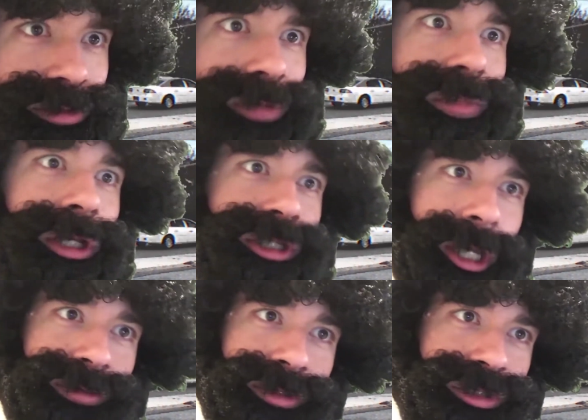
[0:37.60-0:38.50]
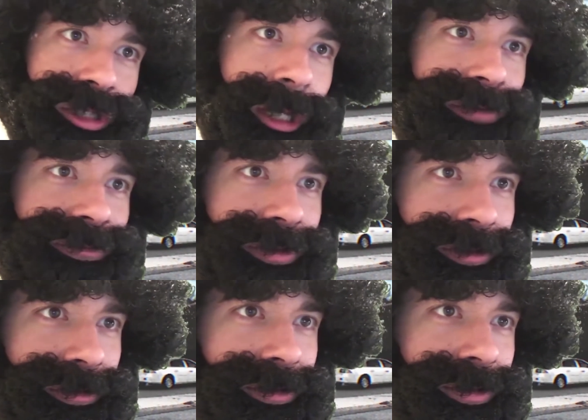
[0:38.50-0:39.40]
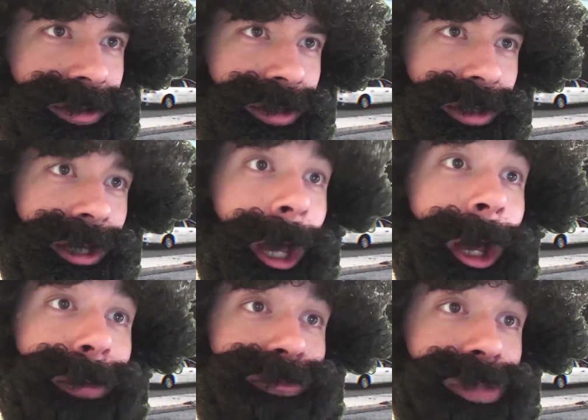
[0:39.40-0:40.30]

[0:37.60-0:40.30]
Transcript: come on down to Shadeville. Come,